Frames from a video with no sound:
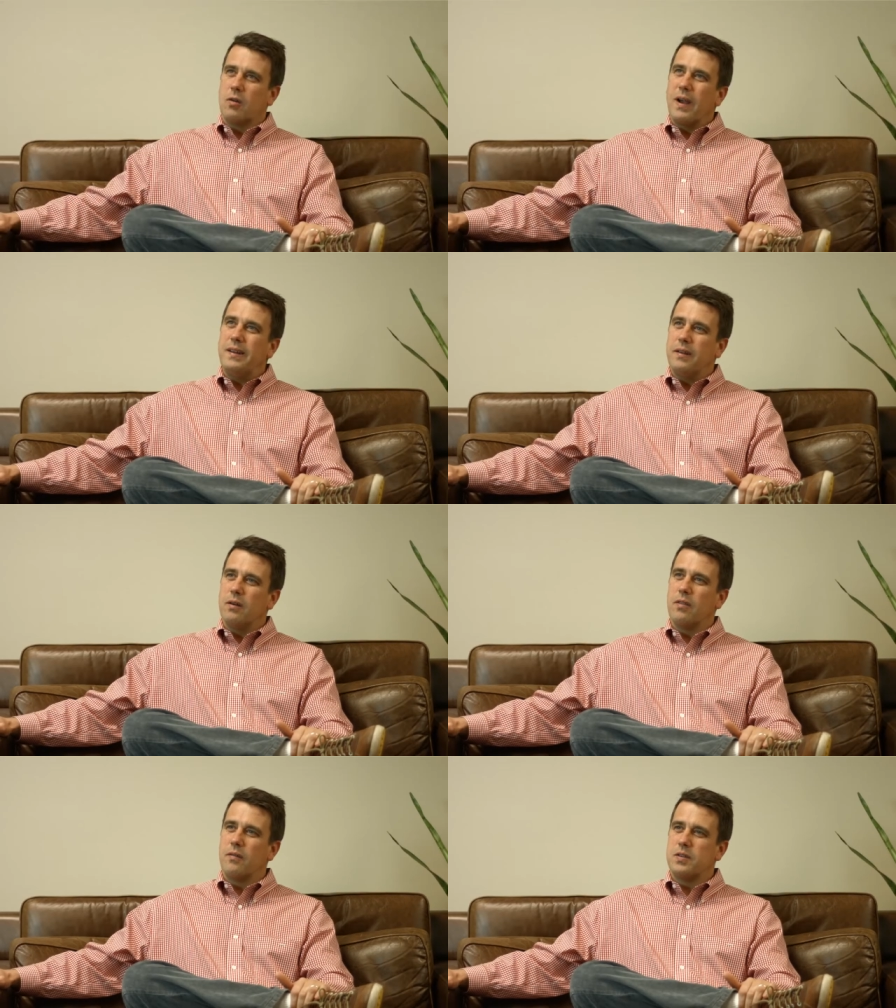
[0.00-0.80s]
great
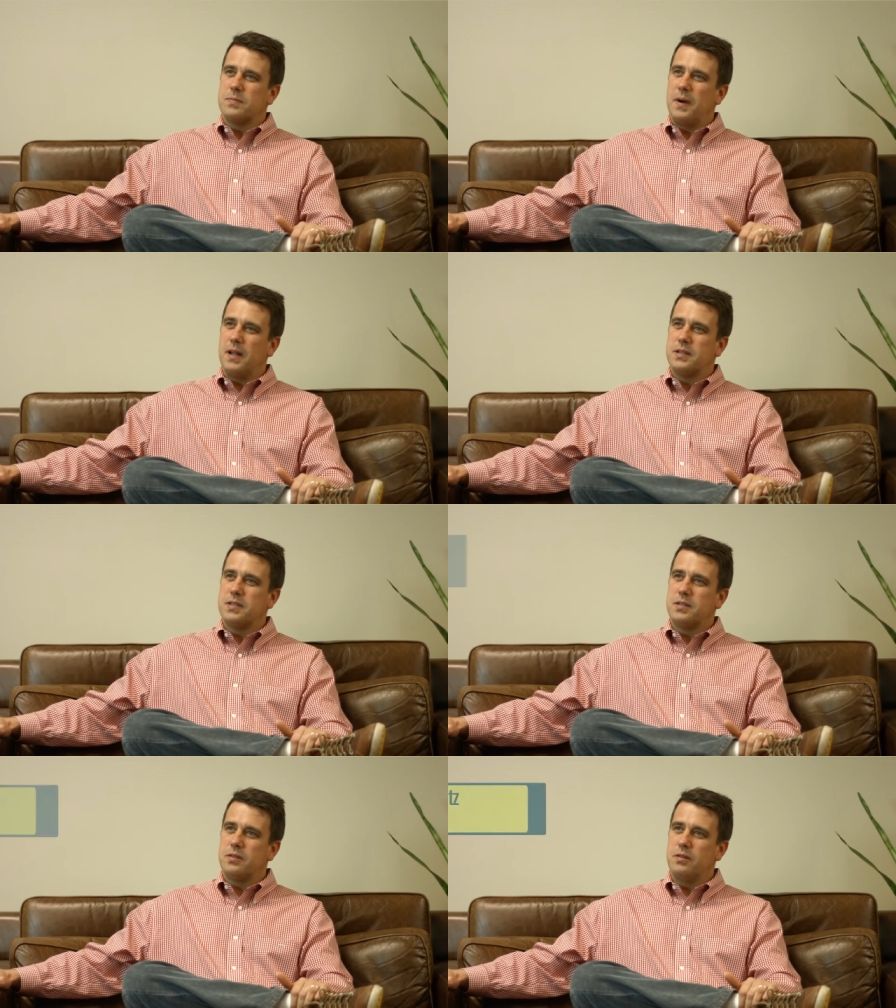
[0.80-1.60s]
deal of the
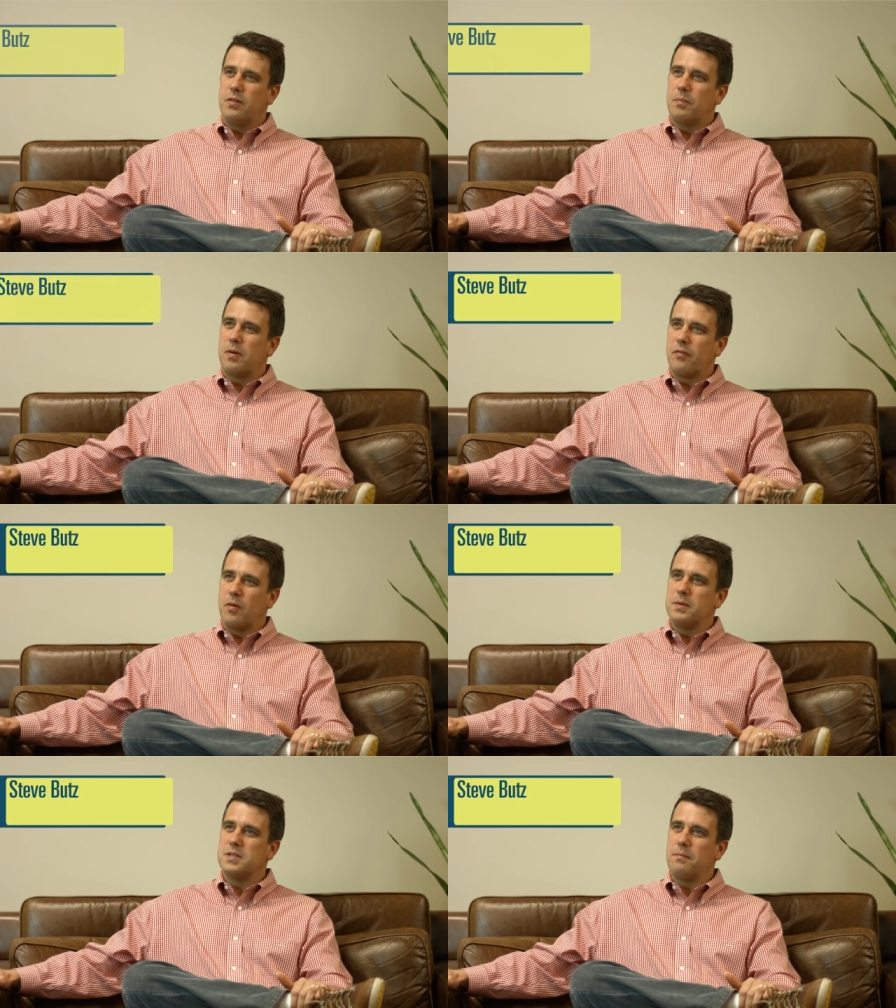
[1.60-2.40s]
response to the
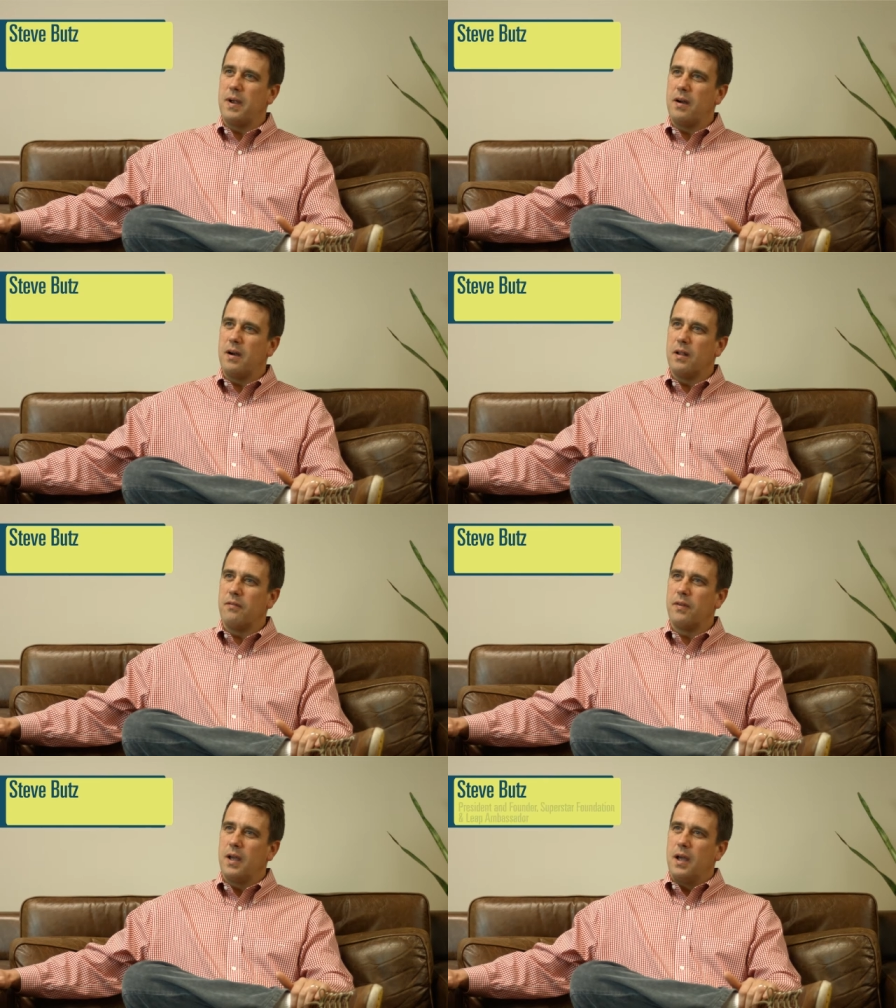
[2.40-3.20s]
performance
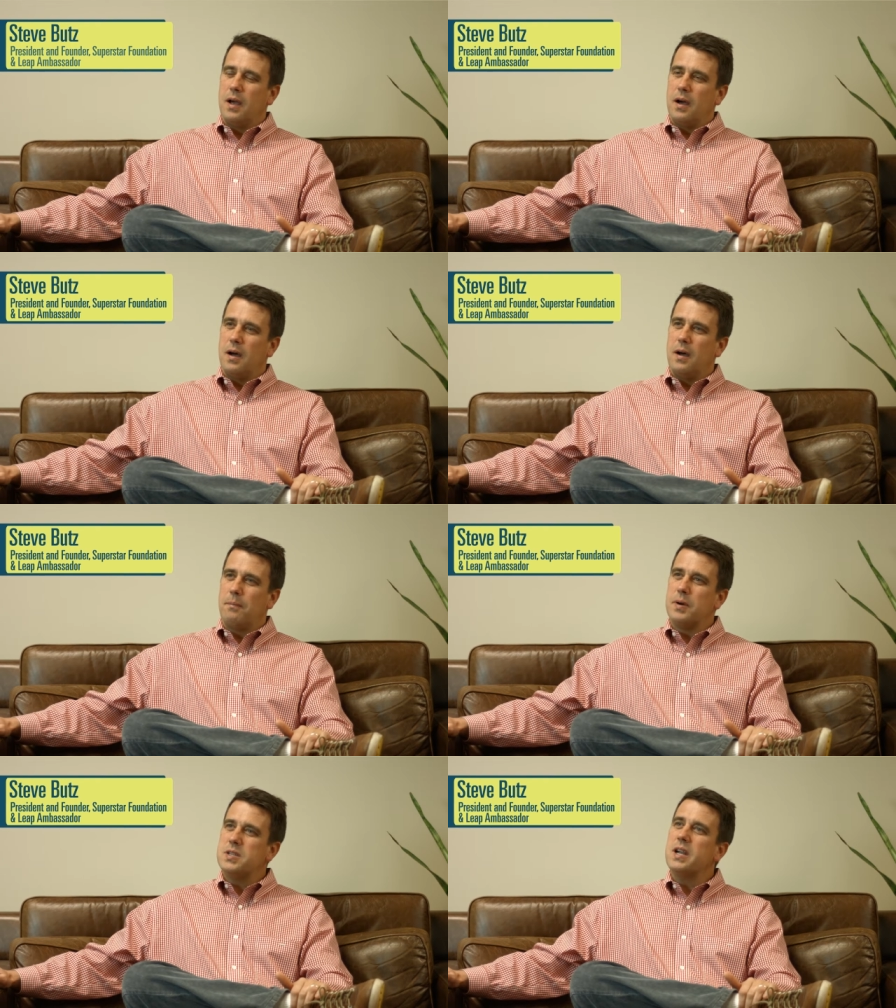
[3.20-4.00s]
imperative,
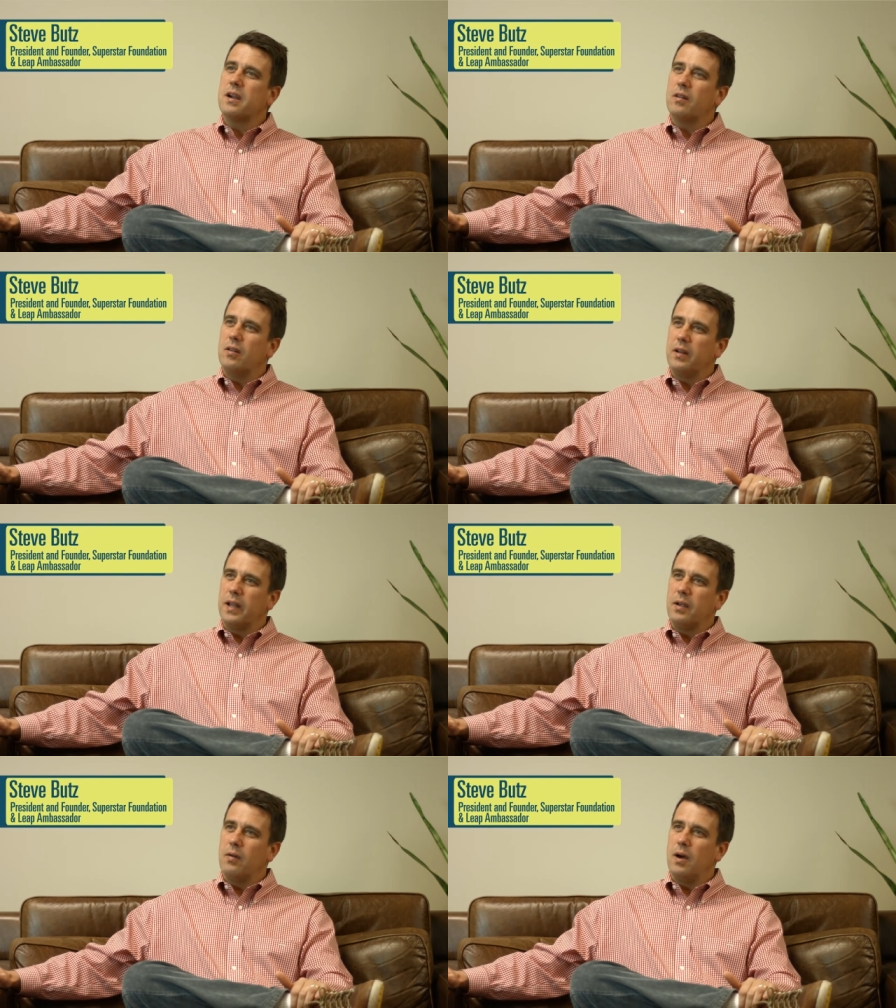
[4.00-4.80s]

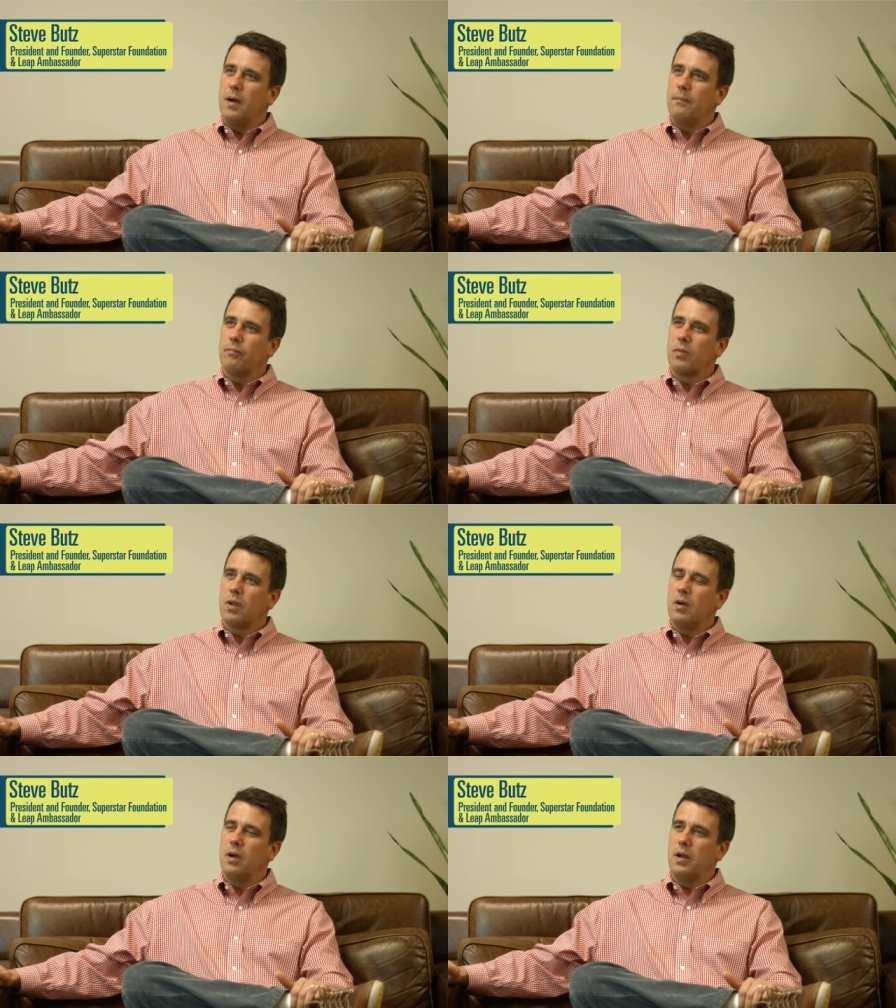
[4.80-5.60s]
particularly
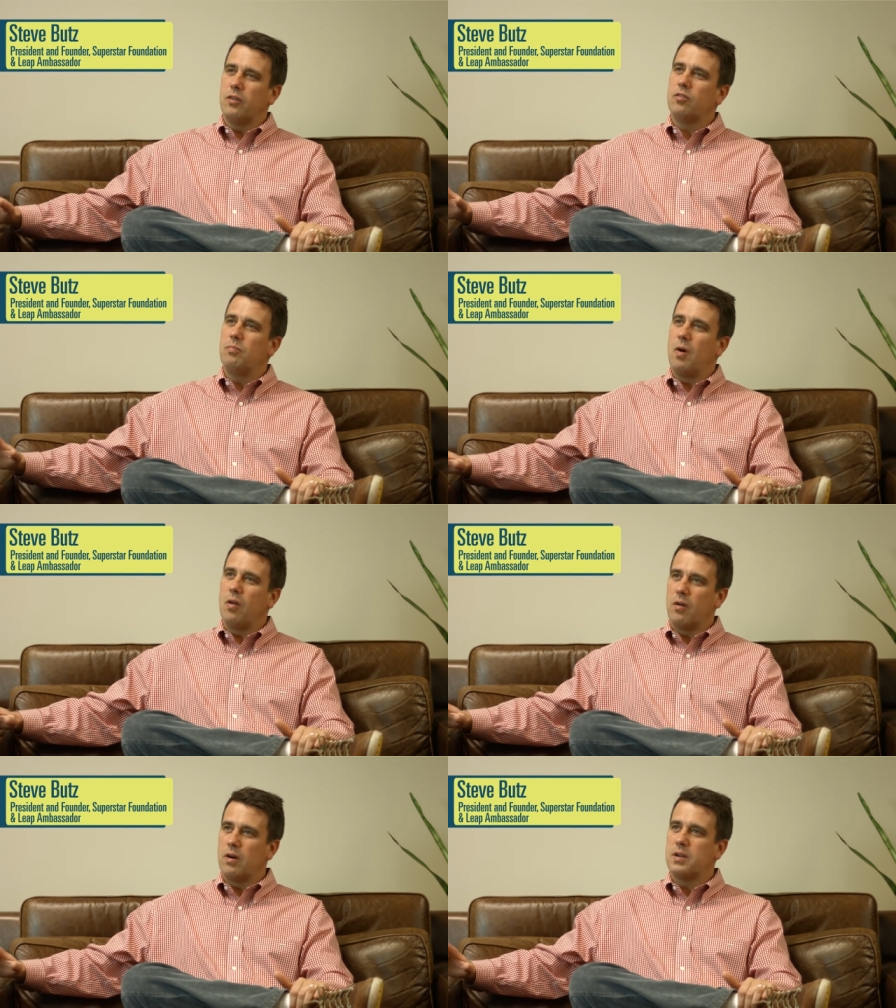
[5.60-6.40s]
at
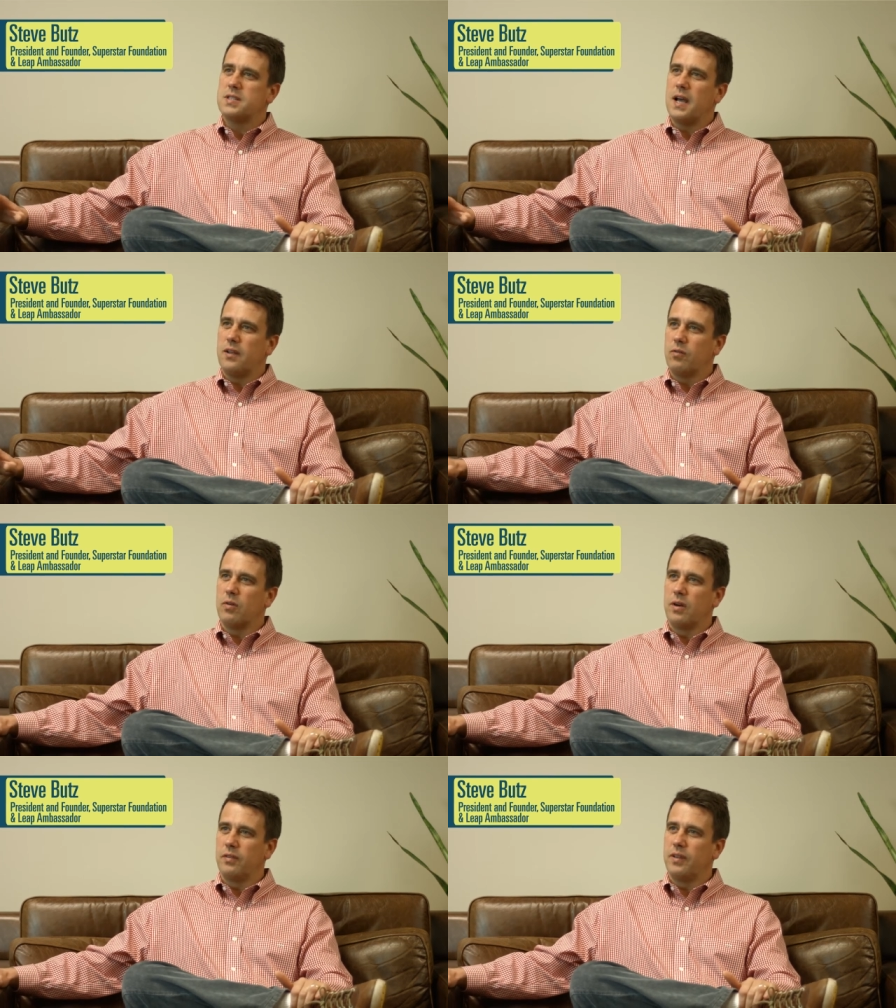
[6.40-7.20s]
smaller sized
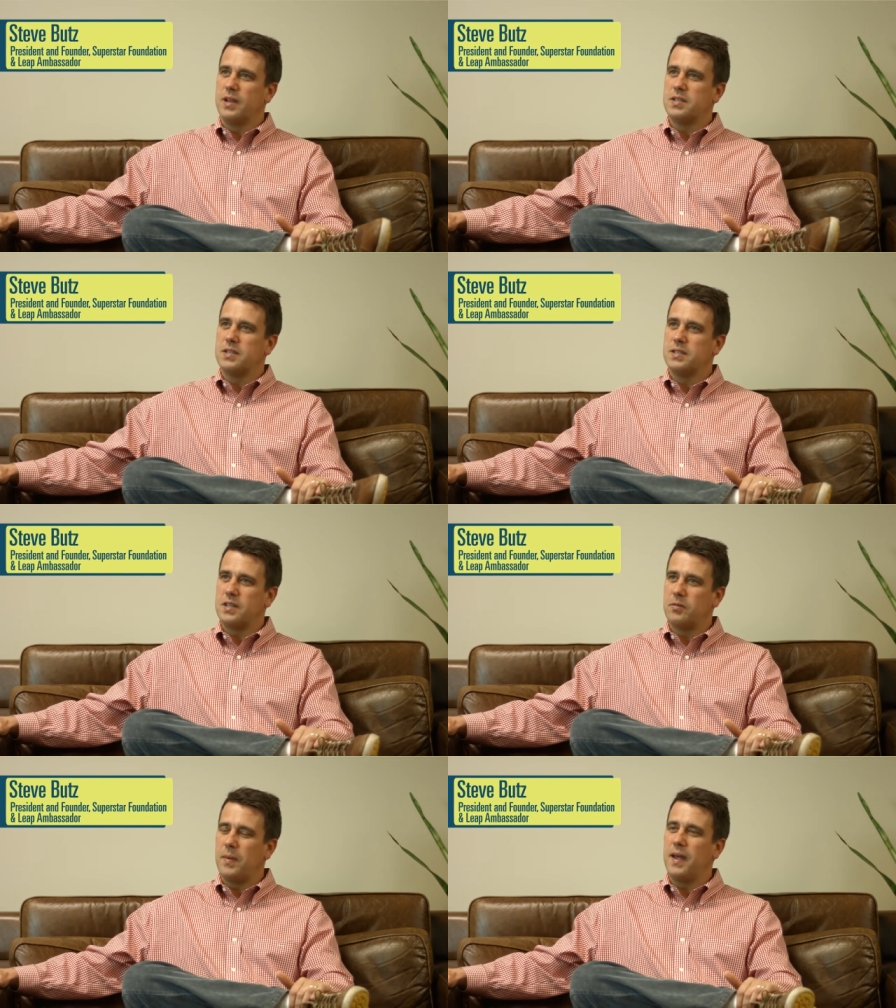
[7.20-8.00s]
organizations,
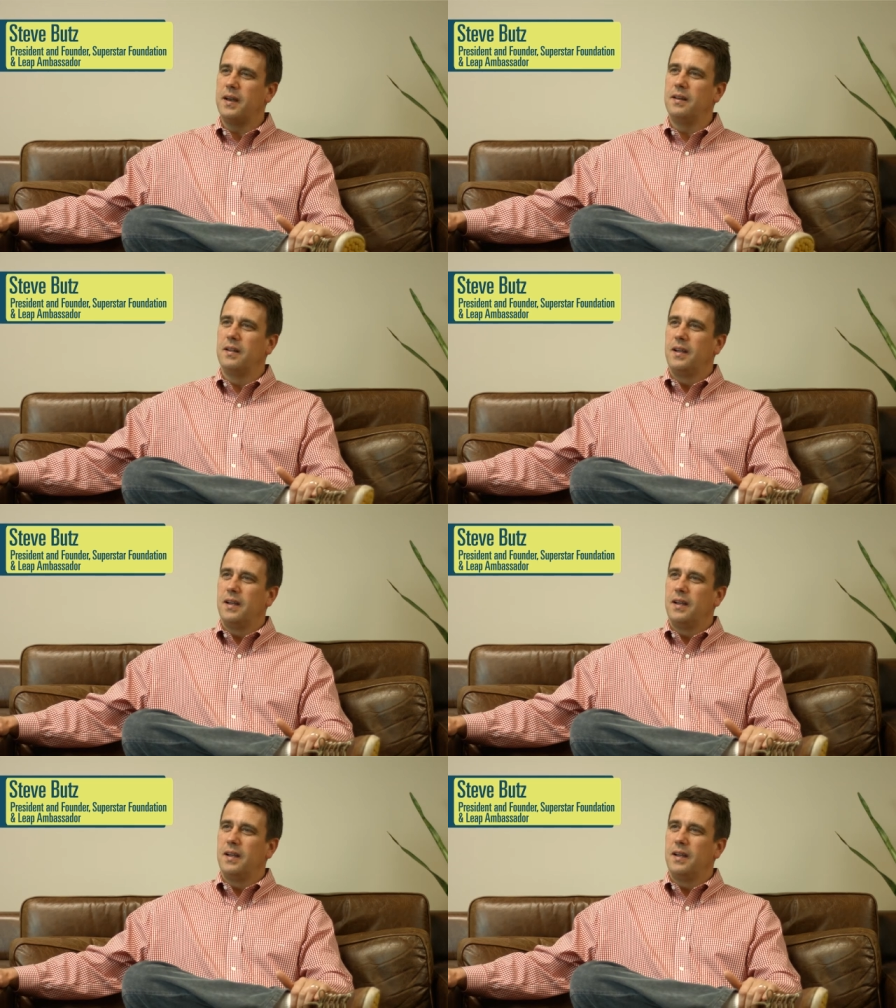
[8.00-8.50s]
has been,